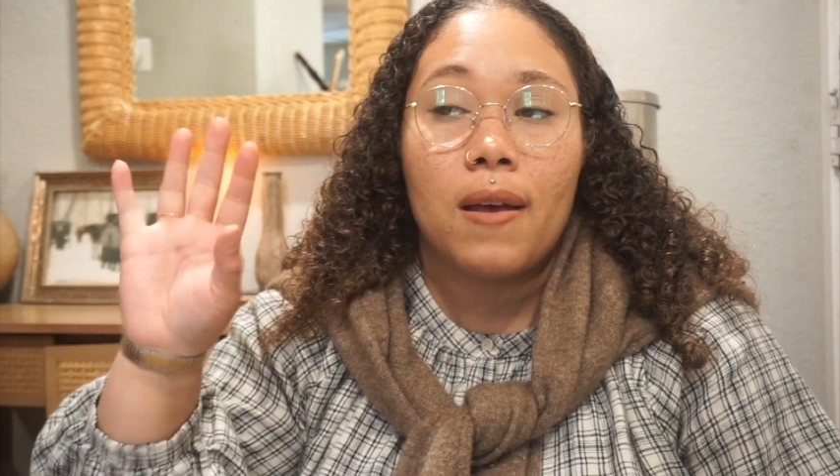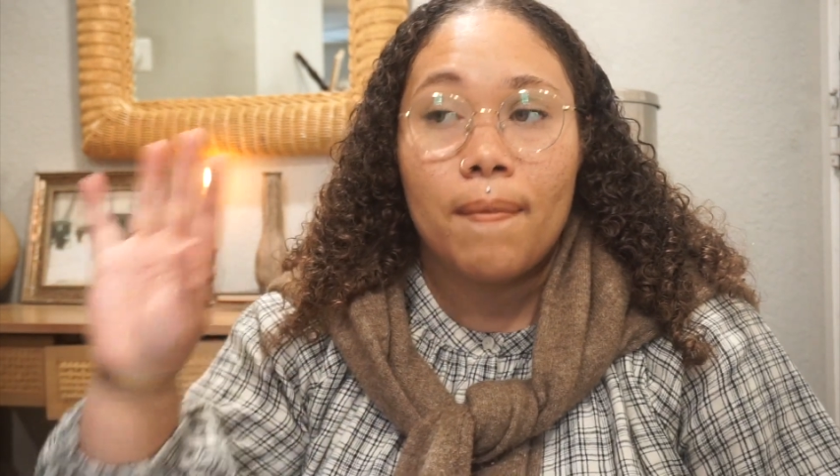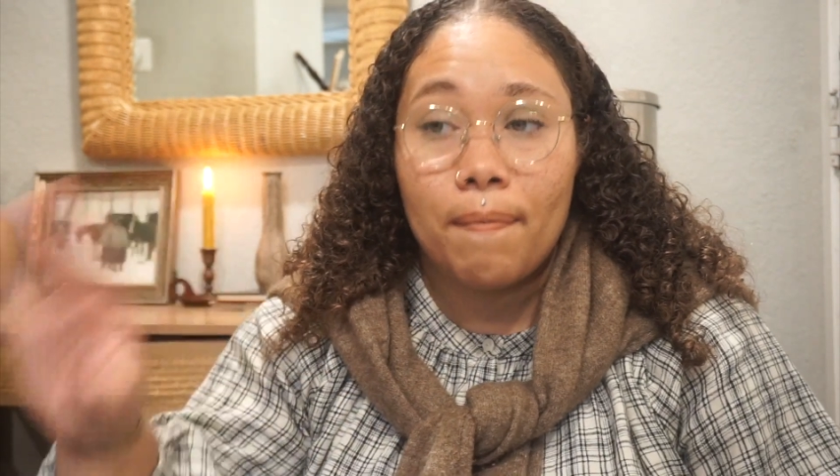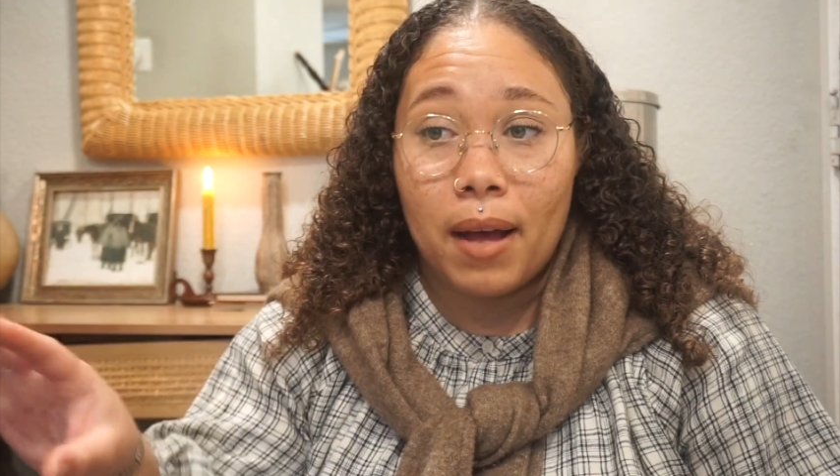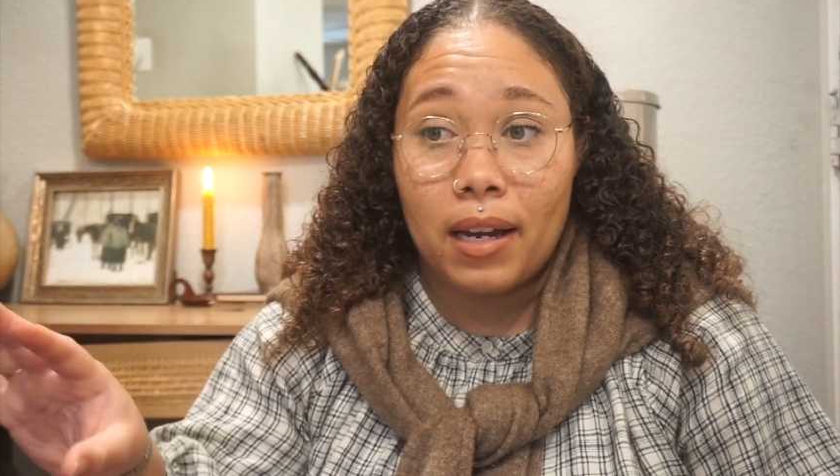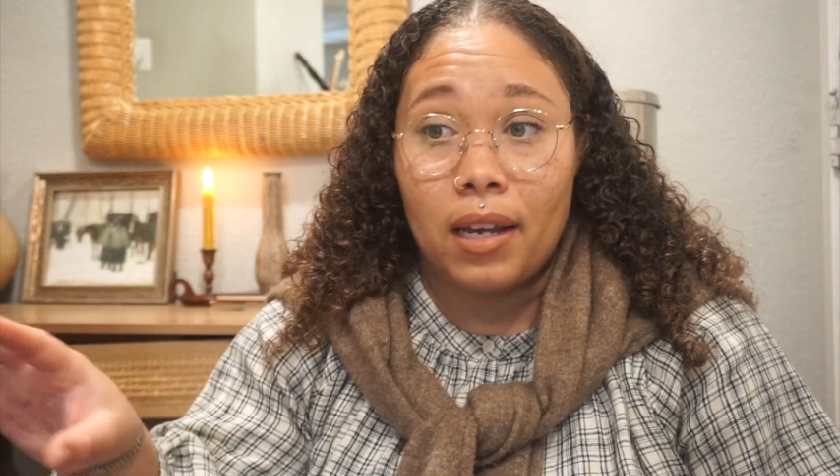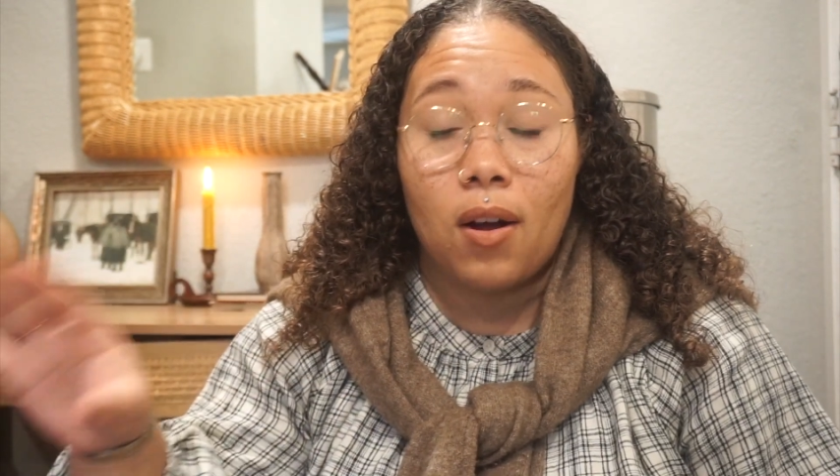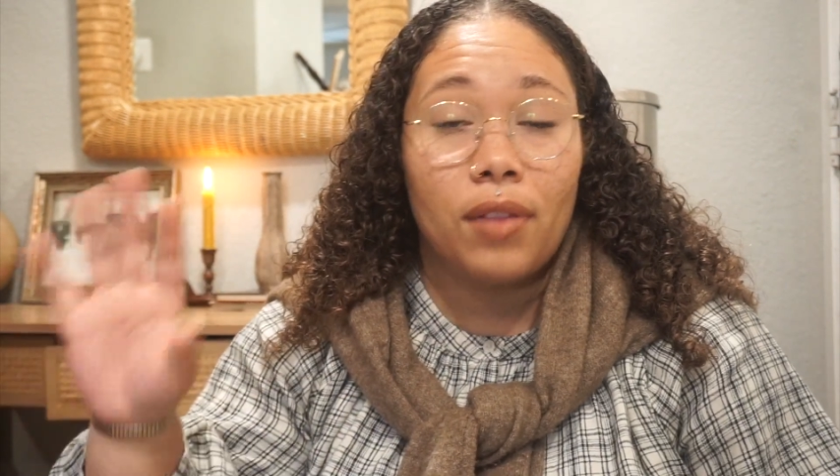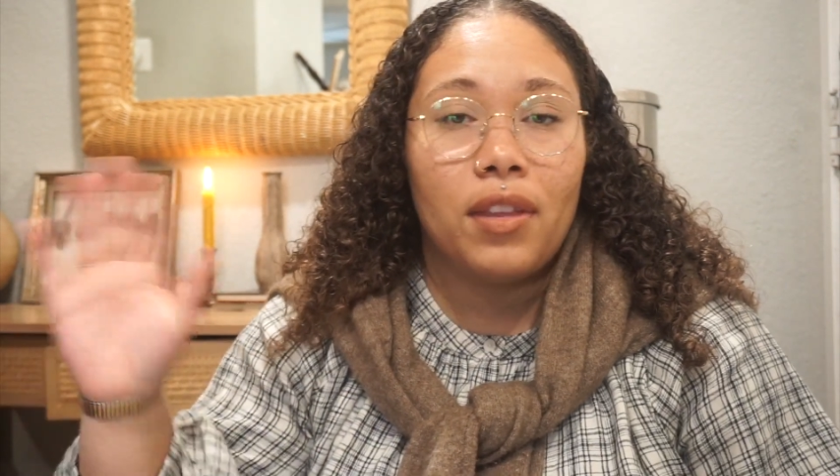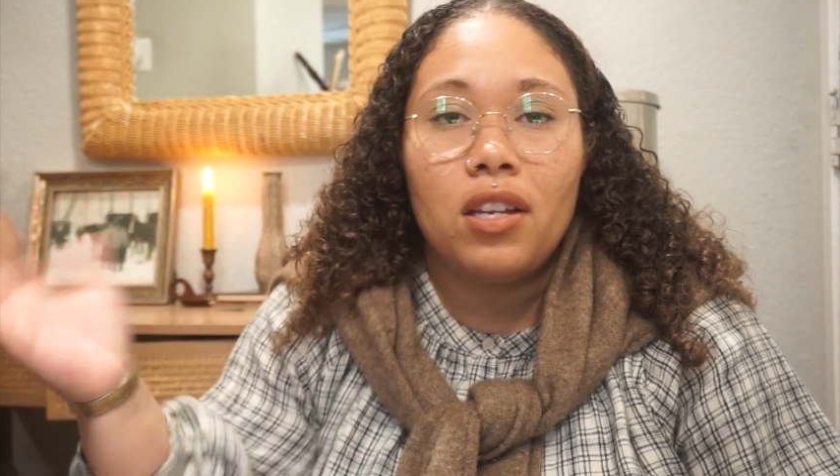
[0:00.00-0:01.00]
money
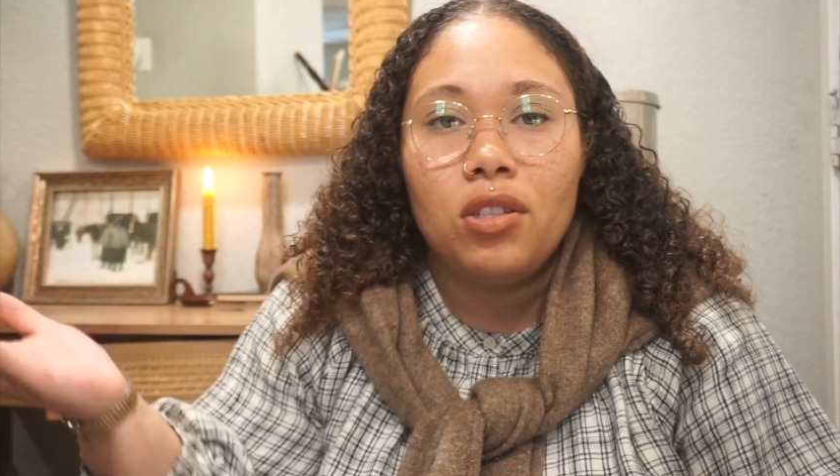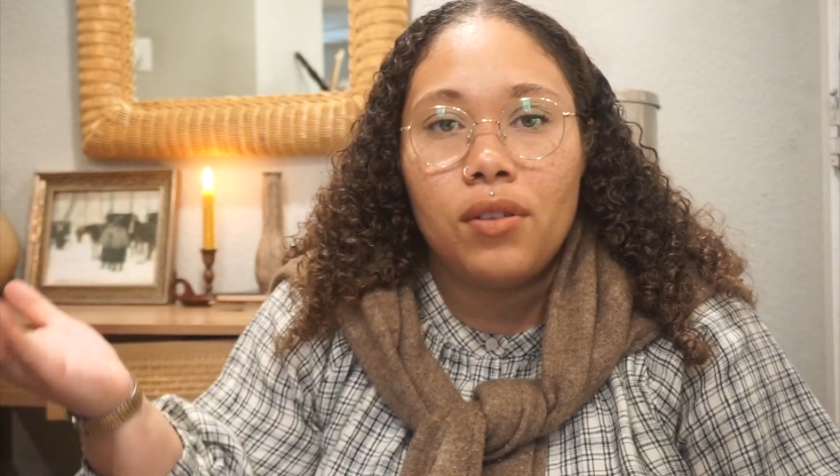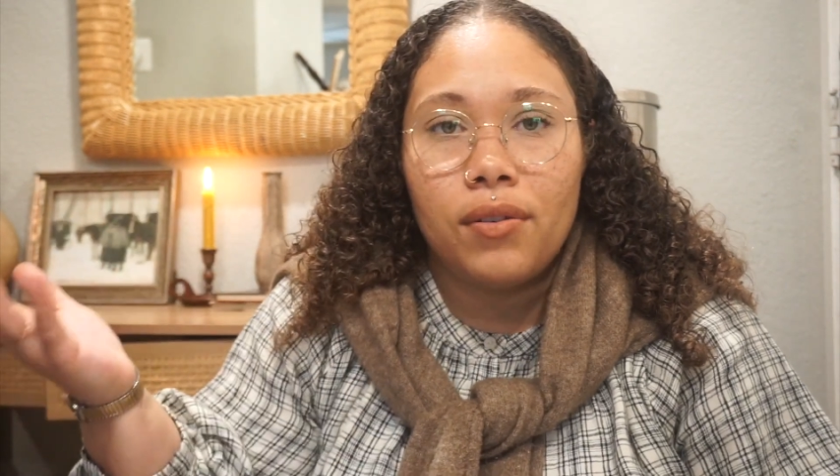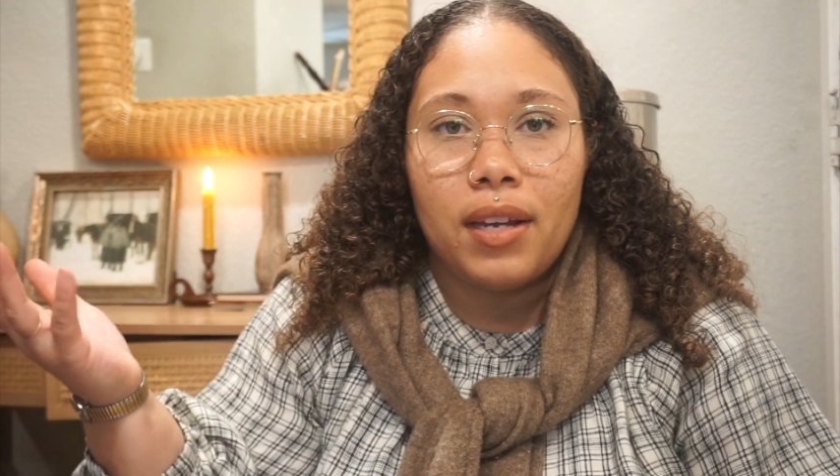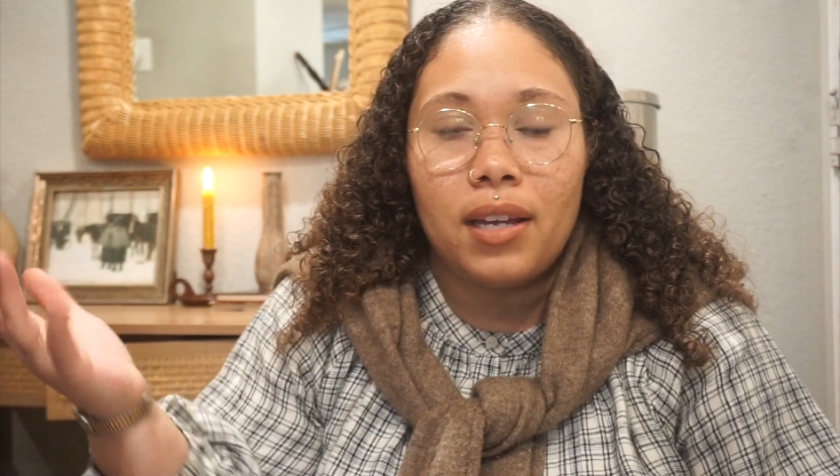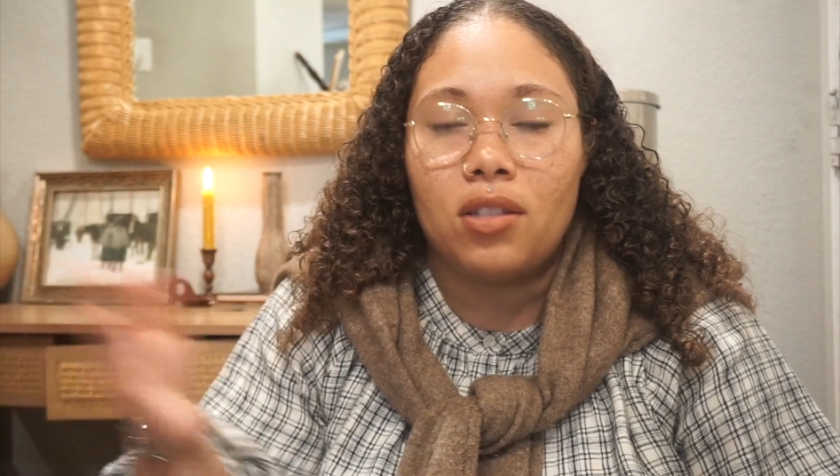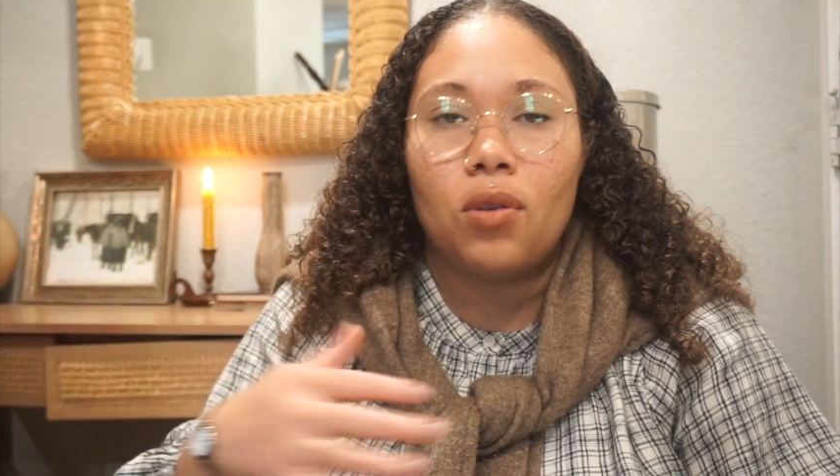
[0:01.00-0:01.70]
on things you don't need.